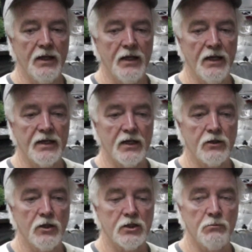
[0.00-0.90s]
And I
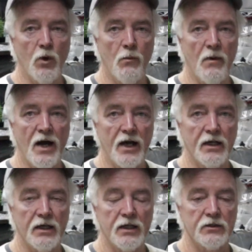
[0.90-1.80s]
cooked them on
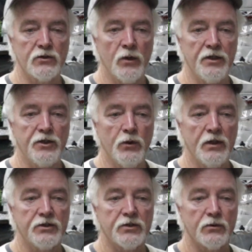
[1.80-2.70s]
my uh,
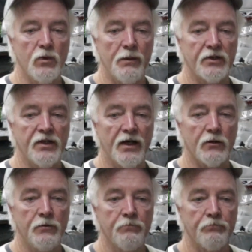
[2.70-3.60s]
twenty-two inch Weber
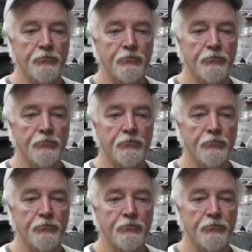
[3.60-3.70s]
kettle